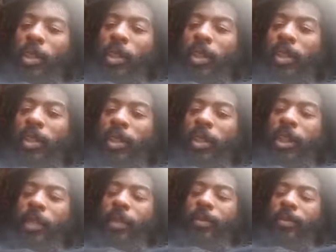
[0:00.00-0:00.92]
so
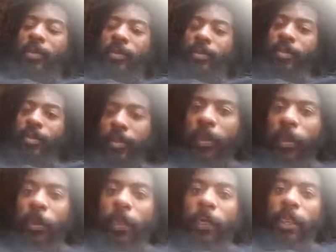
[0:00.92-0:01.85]
yeah.
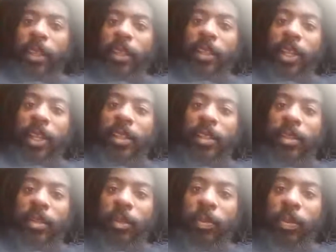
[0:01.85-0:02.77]
And that's
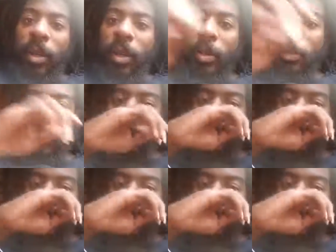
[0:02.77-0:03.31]
the problem.